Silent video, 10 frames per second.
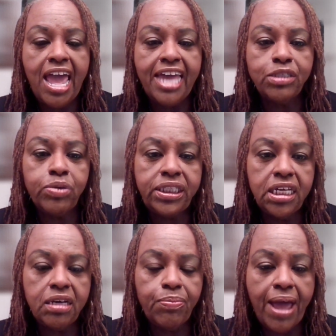as we
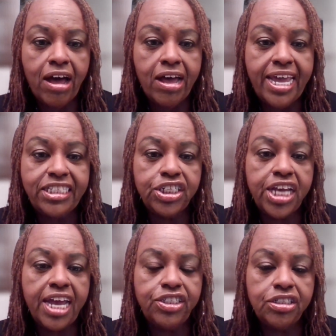think about
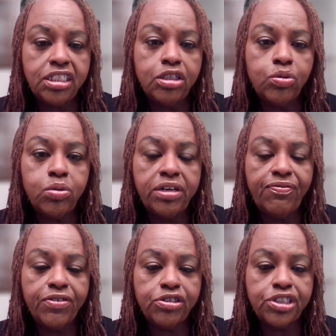education in the
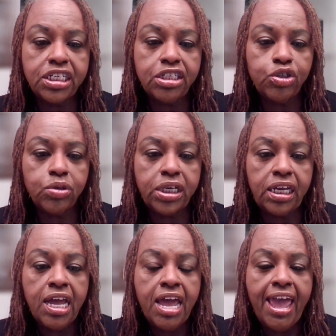21st
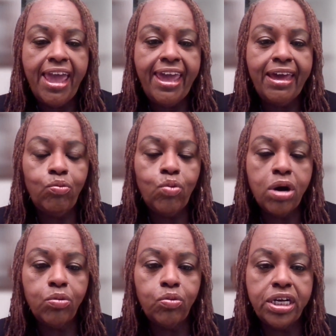century and
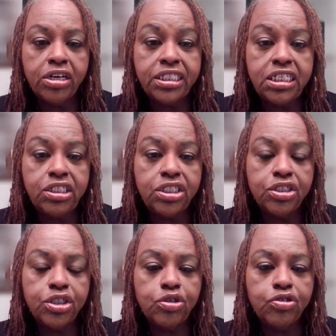what we are
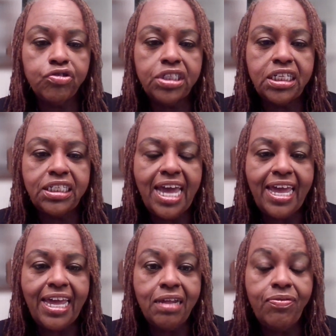teaching children
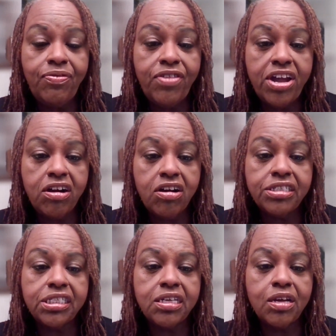today, there are
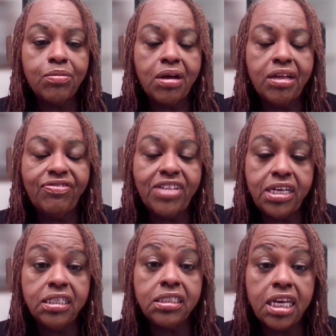some
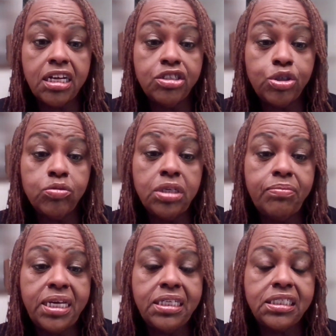things that are truly
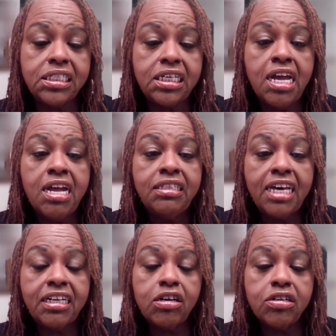missing
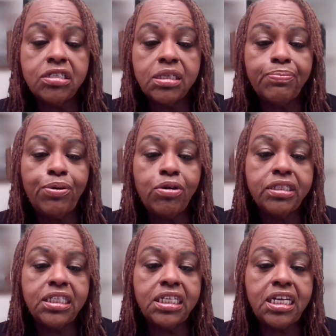that are going to
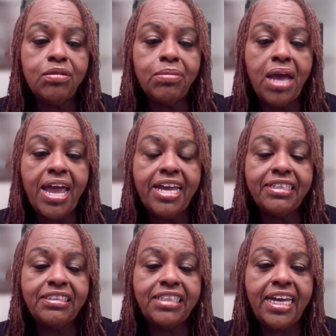support them
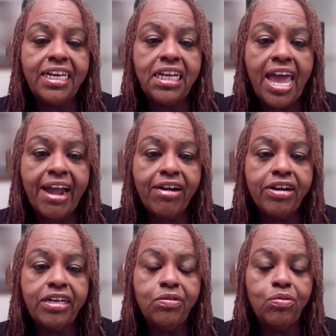as they
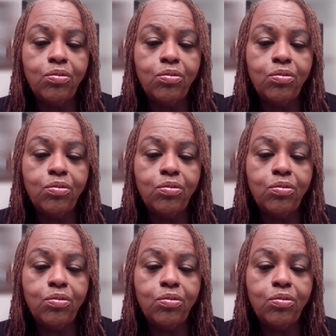inherit